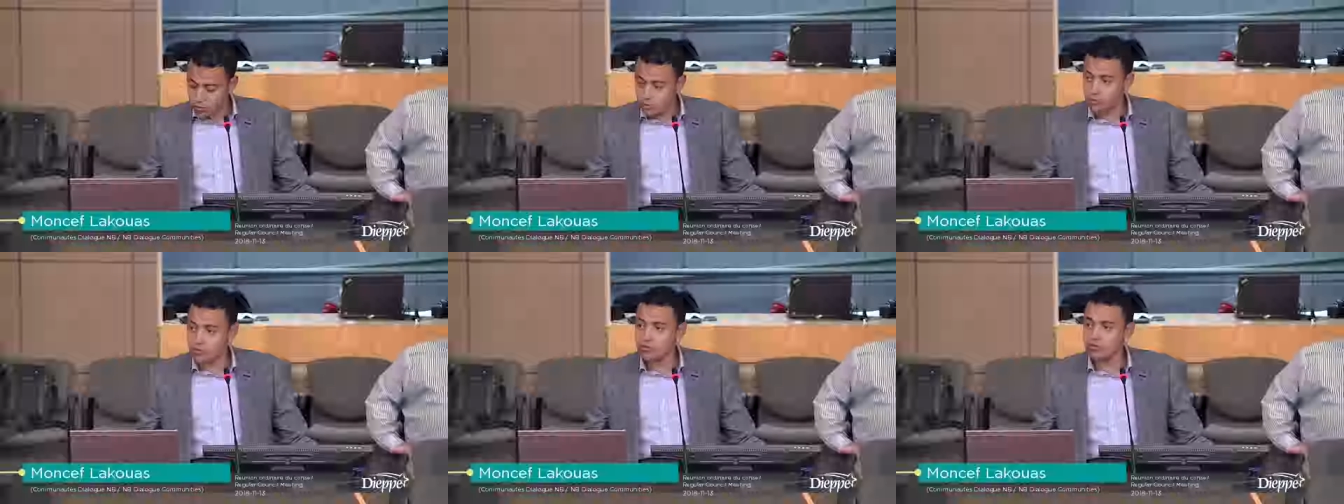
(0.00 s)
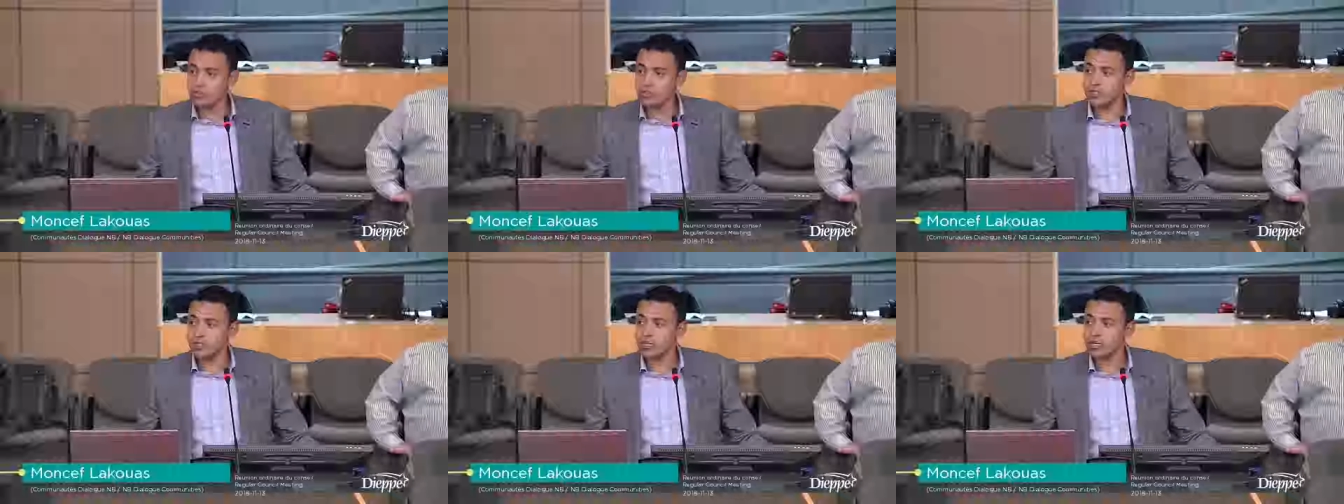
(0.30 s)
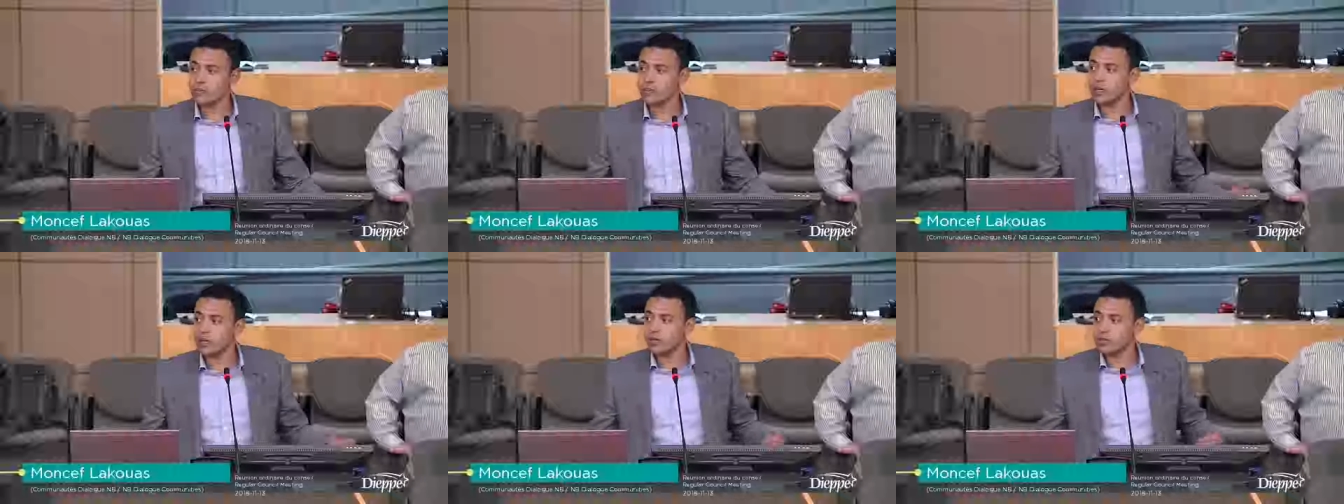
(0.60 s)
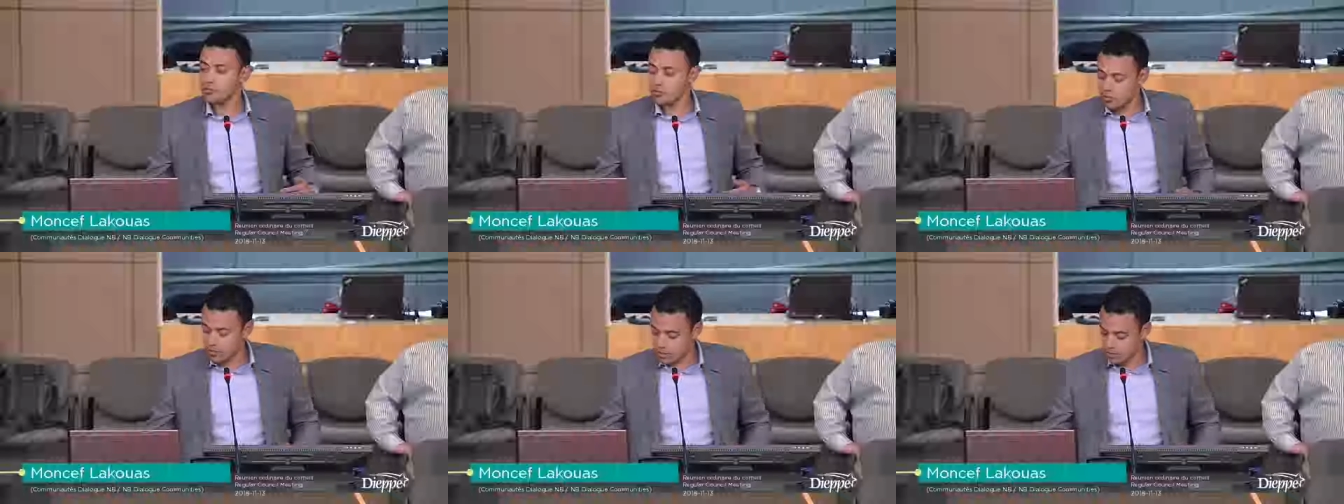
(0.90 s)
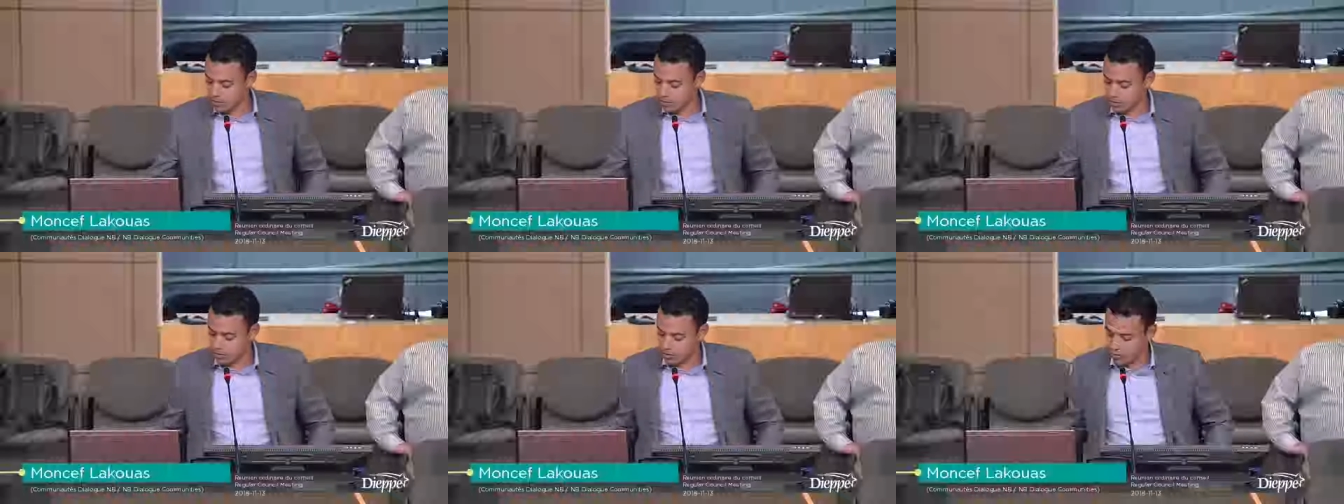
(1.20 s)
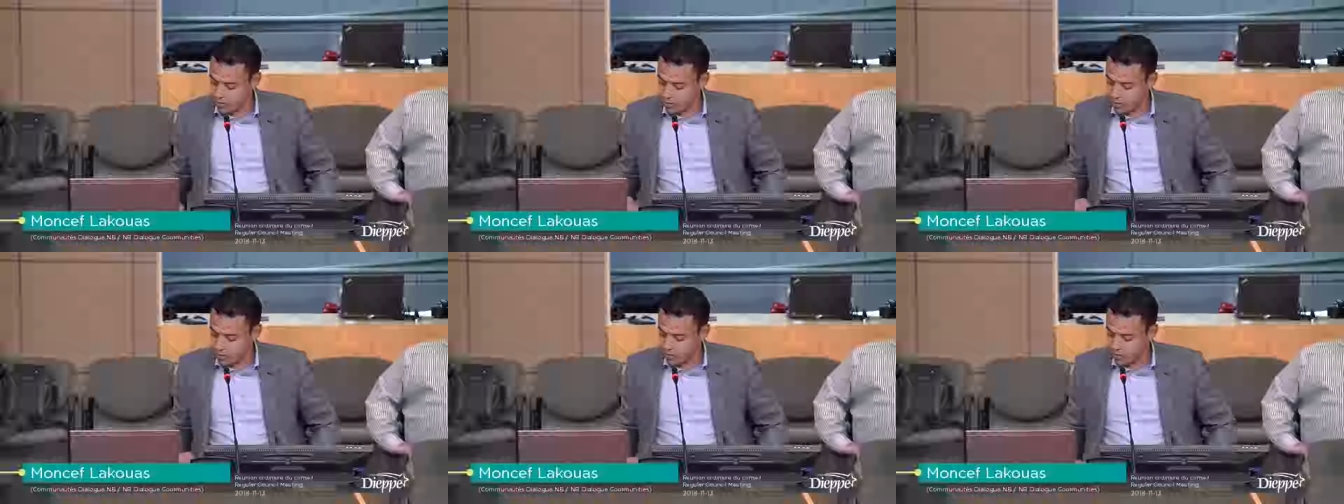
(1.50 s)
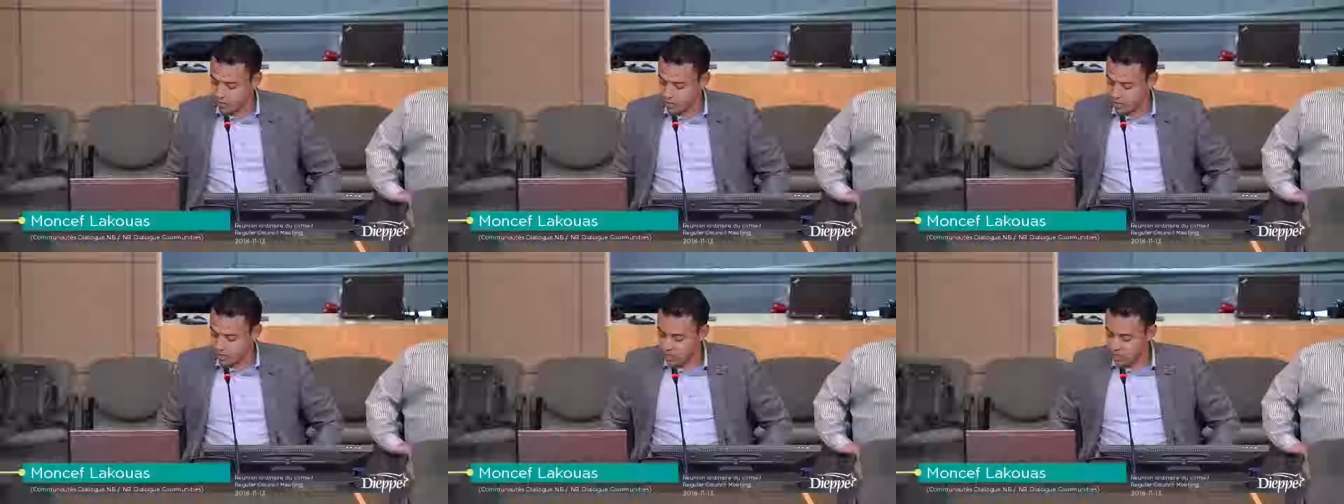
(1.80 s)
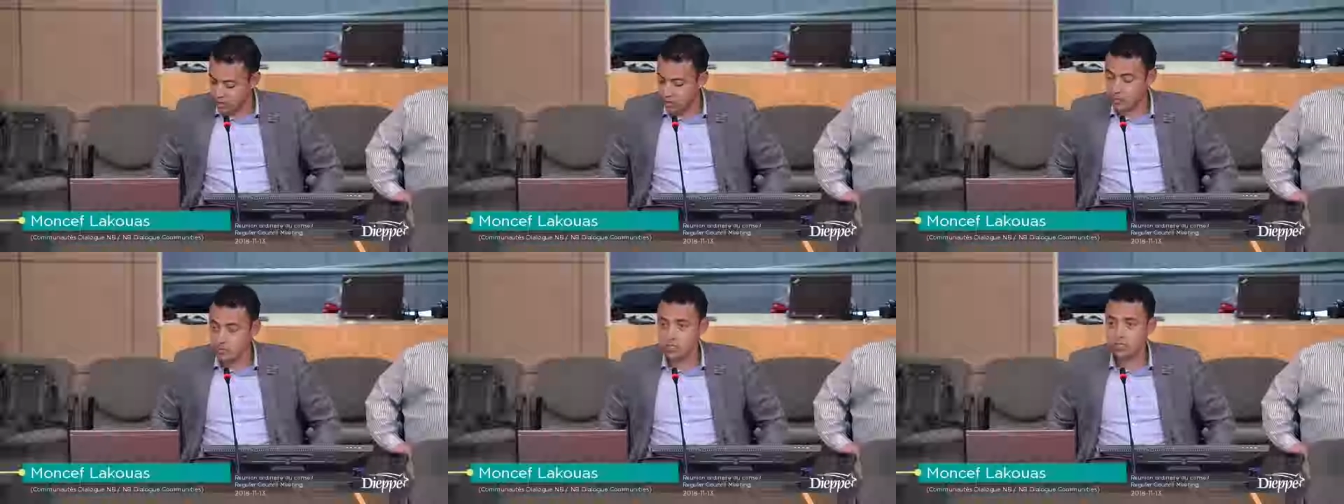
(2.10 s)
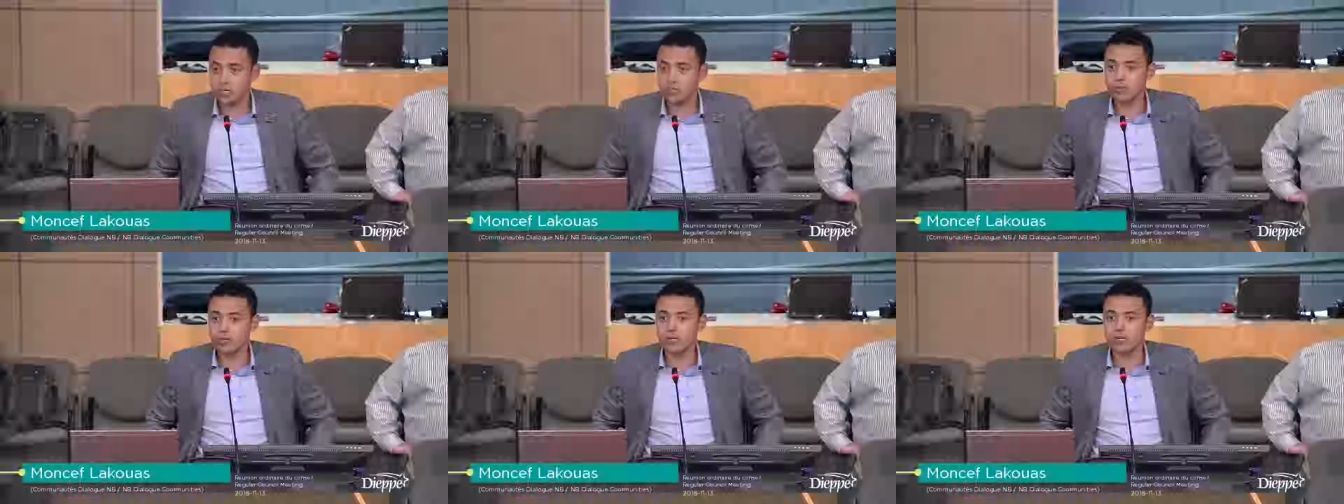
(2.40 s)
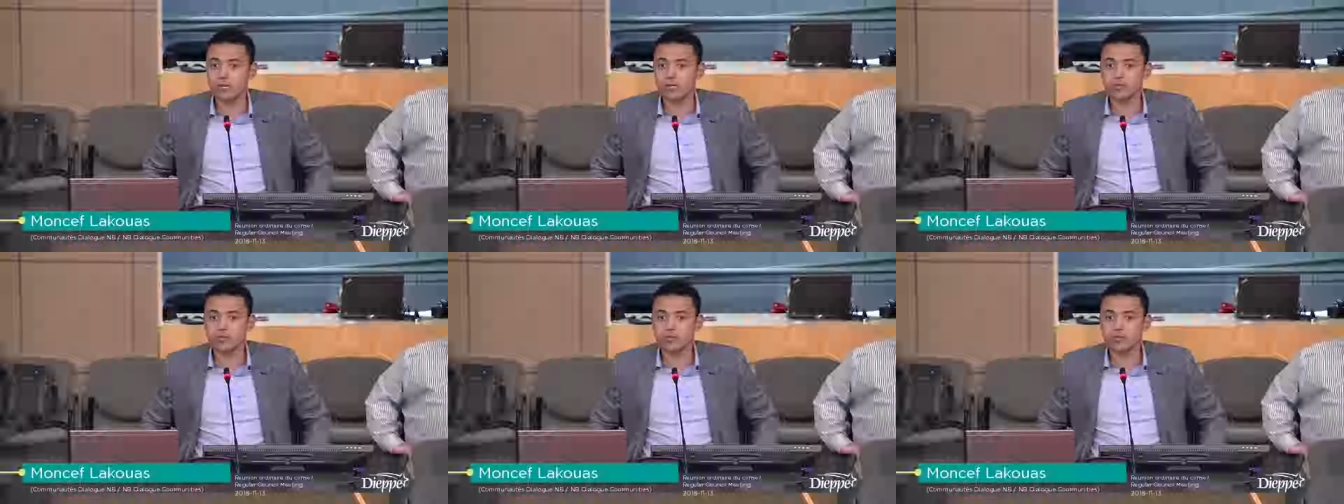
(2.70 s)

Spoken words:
social cohesion in Dieppe, and then